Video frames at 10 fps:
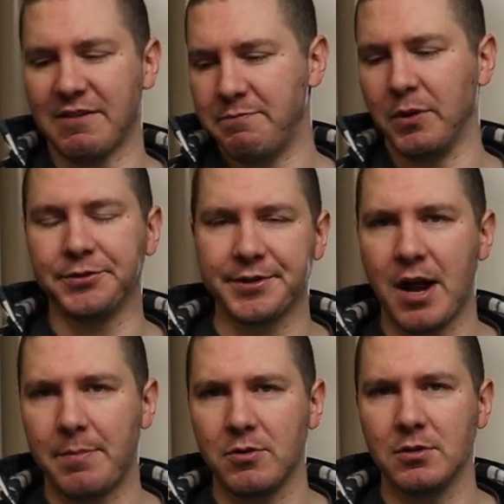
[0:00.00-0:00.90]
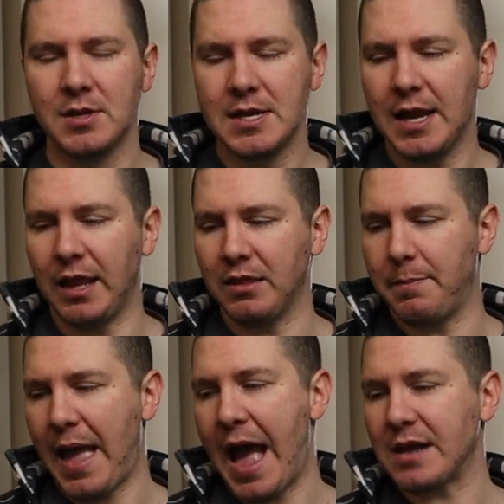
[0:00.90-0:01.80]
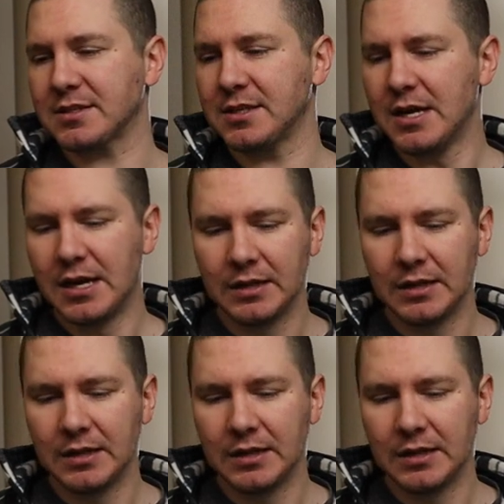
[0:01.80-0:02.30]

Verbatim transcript: I've built a couple in the past.